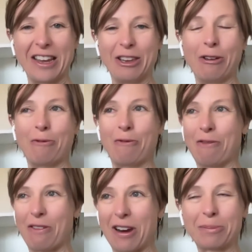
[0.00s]
You've
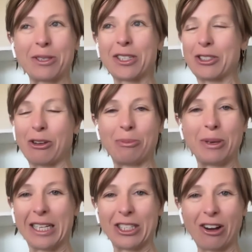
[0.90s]
flipped so
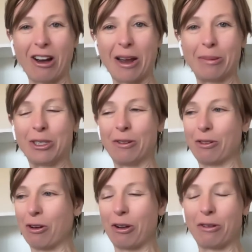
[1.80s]
many times, you've
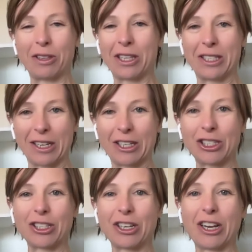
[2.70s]
gone over the ditch.